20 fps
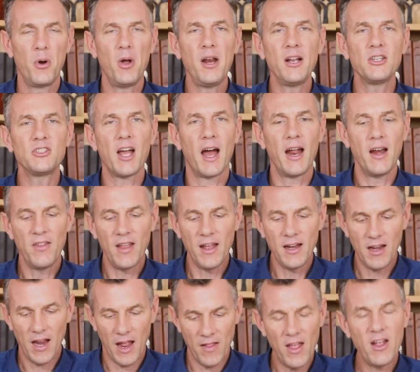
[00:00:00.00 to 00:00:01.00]
put it aside
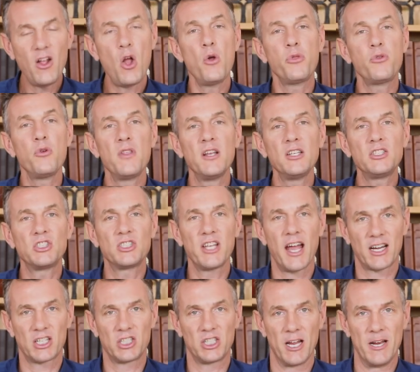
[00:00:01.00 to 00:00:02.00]
and then go through this
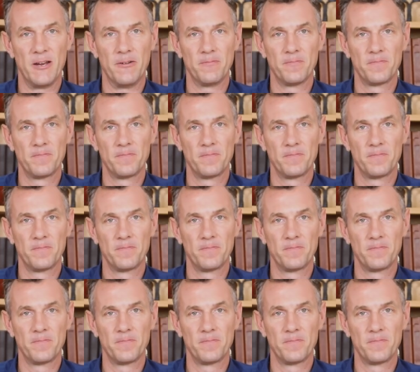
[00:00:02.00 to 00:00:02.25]
section.